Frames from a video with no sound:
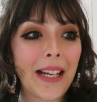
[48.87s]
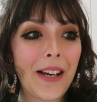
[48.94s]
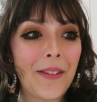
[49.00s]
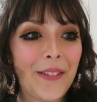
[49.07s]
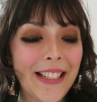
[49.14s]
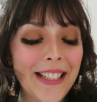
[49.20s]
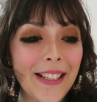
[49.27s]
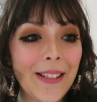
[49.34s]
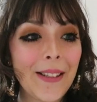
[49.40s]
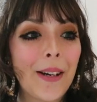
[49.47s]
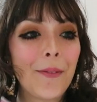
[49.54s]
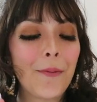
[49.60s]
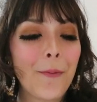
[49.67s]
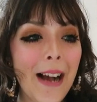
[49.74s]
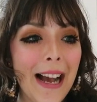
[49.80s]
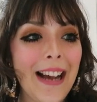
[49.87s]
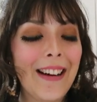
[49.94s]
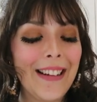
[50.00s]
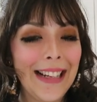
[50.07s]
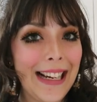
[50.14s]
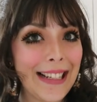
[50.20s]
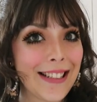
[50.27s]
a video of where
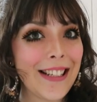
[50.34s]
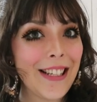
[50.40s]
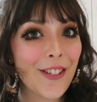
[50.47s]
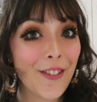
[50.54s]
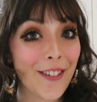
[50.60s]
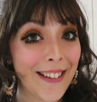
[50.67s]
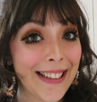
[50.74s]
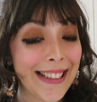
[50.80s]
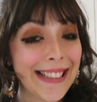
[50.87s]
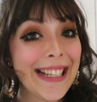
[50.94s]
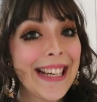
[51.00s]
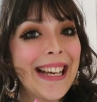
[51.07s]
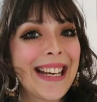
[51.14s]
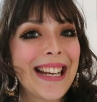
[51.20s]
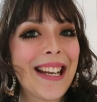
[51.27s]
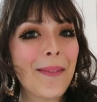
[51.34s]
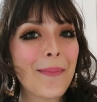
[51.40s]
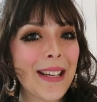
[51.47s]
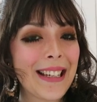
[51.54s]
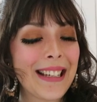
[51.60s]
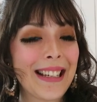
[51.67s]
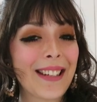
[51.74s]
I actually tried
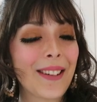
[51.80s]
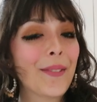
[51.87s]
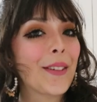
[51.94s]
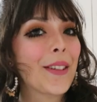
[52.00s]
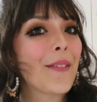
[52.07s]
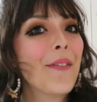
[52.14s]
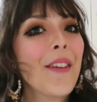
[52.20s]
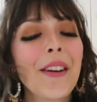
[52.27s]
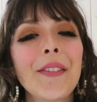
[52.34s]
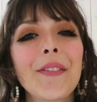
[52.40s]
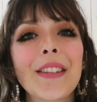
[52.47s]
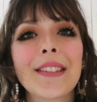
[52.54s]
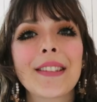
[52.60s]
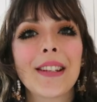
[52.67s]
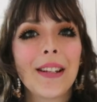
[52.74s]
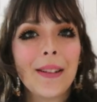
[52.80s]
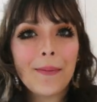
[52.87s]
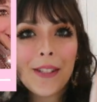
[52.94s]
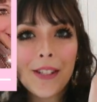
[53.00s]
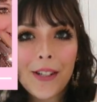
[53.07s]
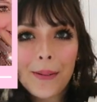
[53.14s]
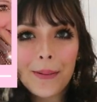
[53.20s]
Himegyaru for the very first time,
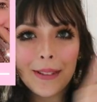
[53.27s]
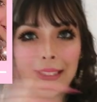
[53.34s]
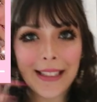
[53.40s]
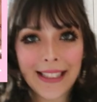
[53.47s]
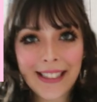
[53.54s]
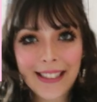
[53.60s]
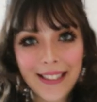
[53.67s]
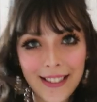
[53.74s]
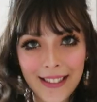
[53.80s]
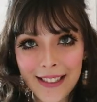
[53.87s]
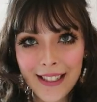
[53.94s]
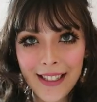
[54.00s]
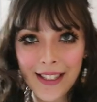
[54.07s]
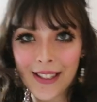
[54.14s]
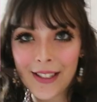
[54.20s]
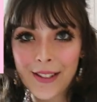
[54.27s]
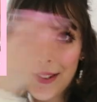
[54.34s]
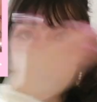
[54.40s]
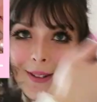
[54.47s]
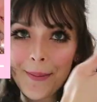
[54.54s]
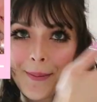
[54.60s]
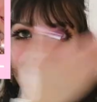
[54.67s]
which I will link
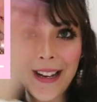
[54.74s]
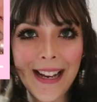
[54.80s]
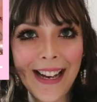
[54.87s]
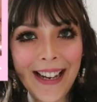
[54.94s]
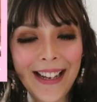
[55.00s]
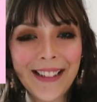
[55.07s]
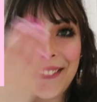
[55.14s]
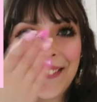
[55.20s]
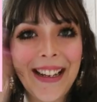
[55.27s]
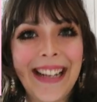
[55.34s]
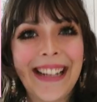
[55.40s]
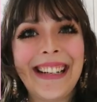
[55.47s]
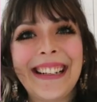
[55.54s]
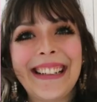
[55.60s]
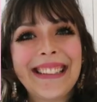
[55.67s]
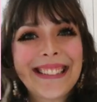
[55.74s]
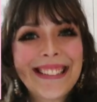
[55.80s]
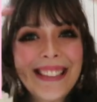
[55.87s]
somewhere over here.